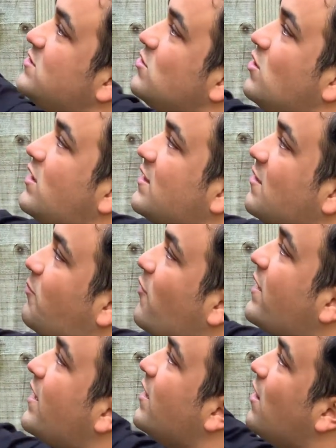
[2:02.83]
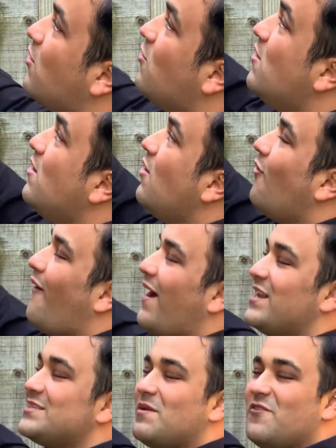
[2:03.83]
you'll look at the brick and go, why
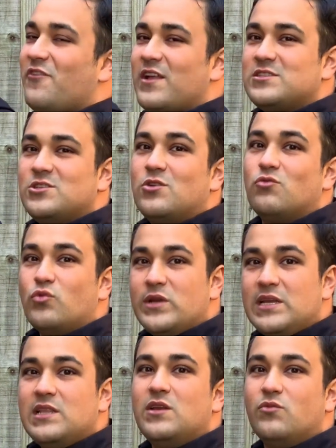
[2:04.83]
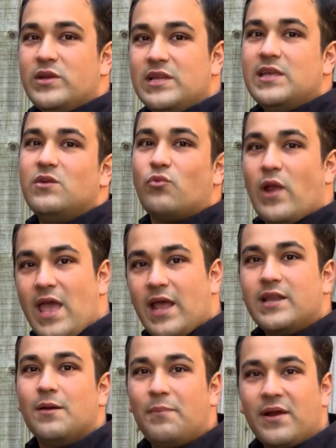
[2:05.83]
does my fence look really, really red
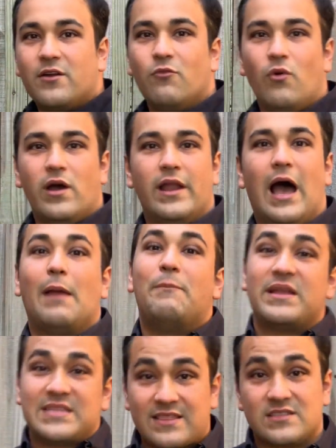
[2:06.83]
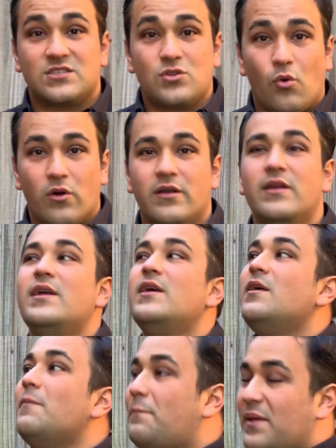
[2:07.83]
compared to what I picked at the store?
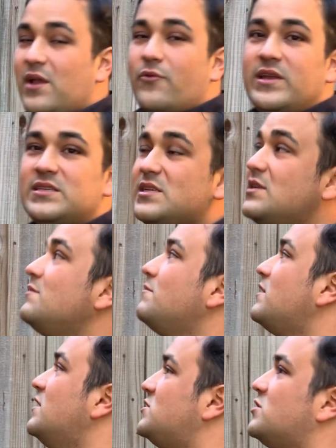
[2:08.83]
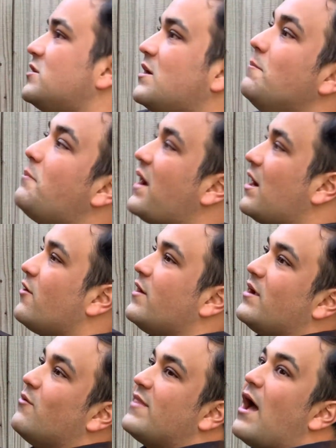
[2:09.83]
Big reason, because you're
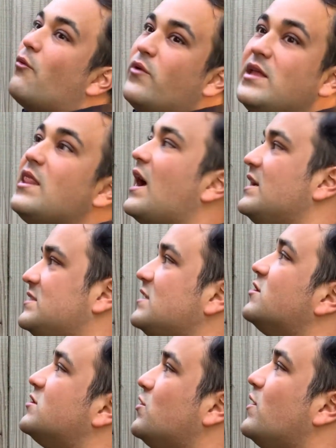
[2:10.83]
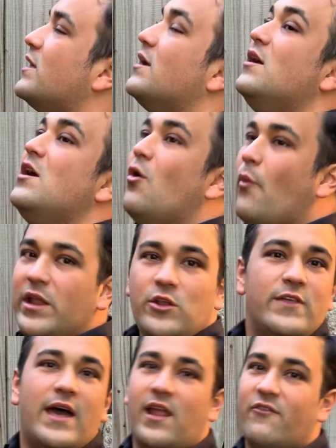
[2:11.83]
comparing without realizing you're doing it. We do
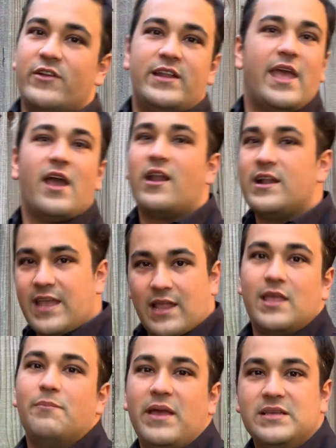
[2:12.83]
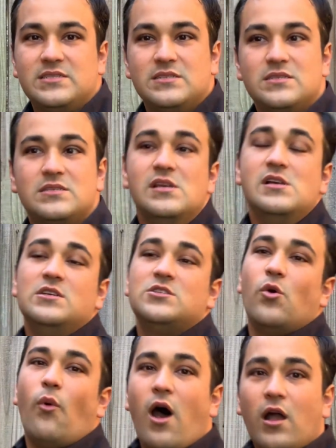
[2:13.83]
that every day on a daily basis. So
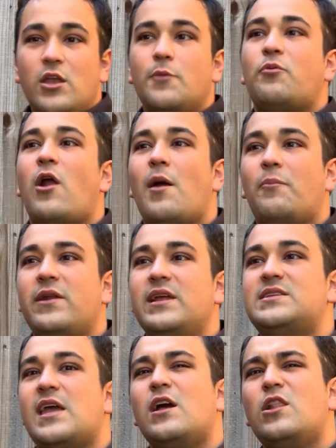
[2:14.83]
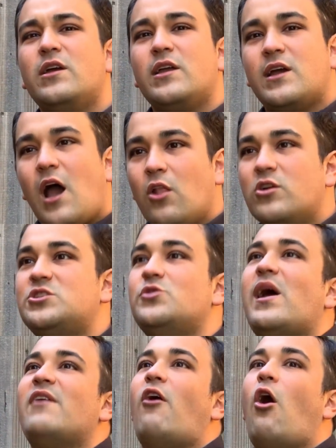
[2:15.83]
walk your property, take a look at colors you
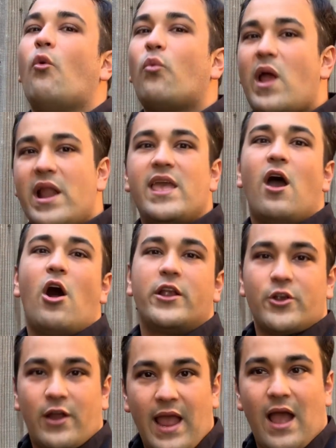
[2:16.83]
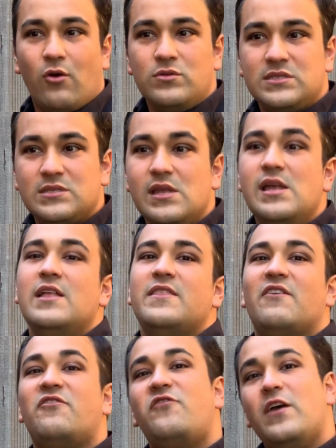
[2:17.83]
have already on your house
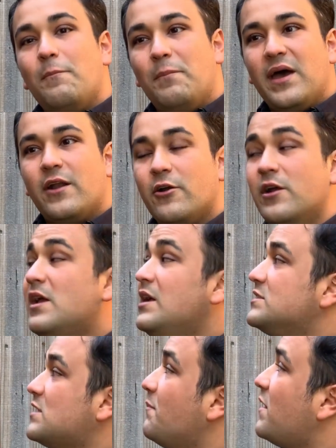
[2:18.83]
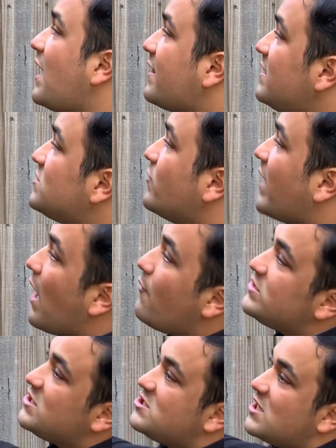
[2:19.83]
that fit better. Something like this, what I would
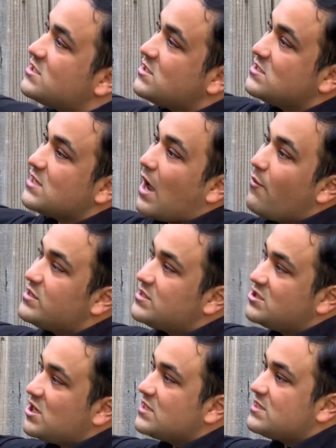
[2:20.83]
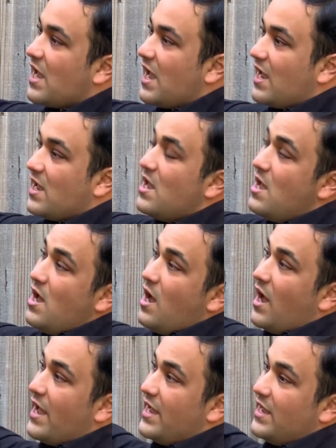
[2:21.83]
suggest is, I would suggest a
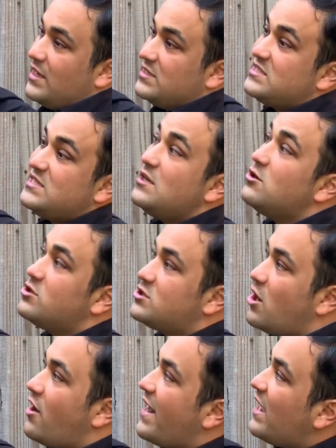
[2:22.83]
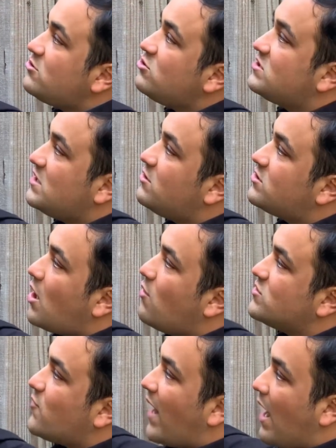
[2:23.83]
cedar tone, a natural cedar tone
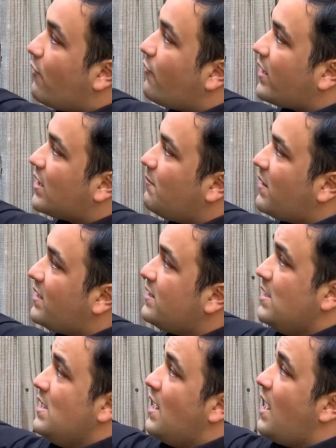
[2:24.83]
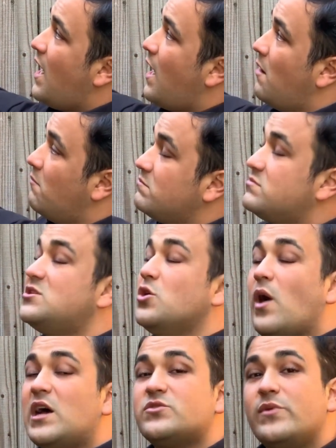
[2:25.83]
is what I would recommend. To
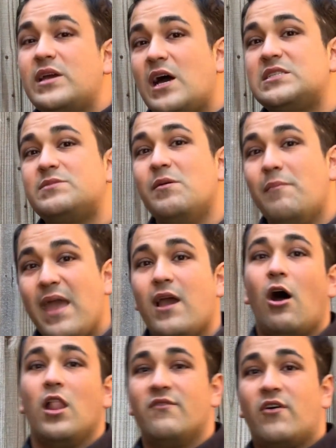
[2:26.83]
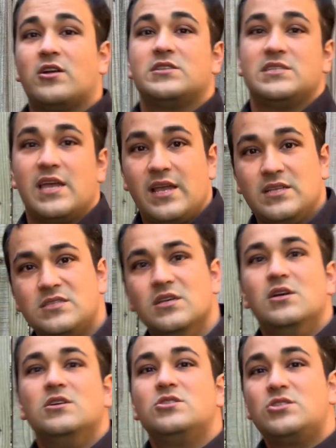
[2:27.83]
us, we customly make all of our stains.
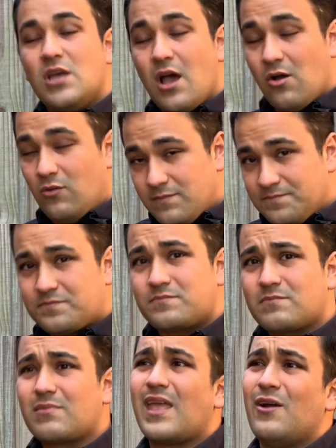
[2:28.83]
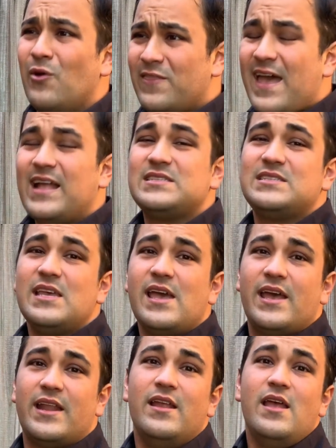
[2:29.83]
So with that
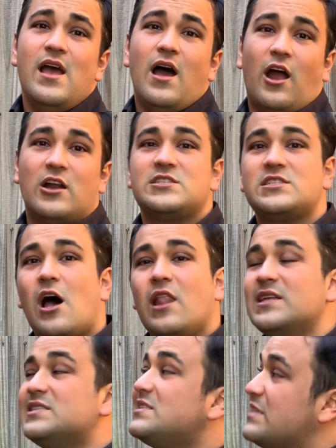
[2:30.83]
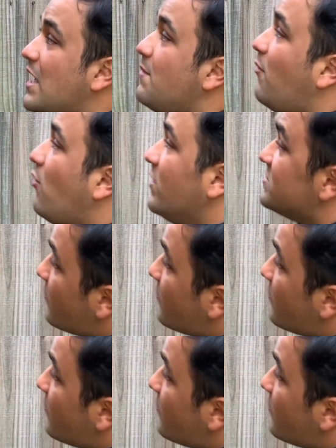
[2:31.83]
said, our solid sable is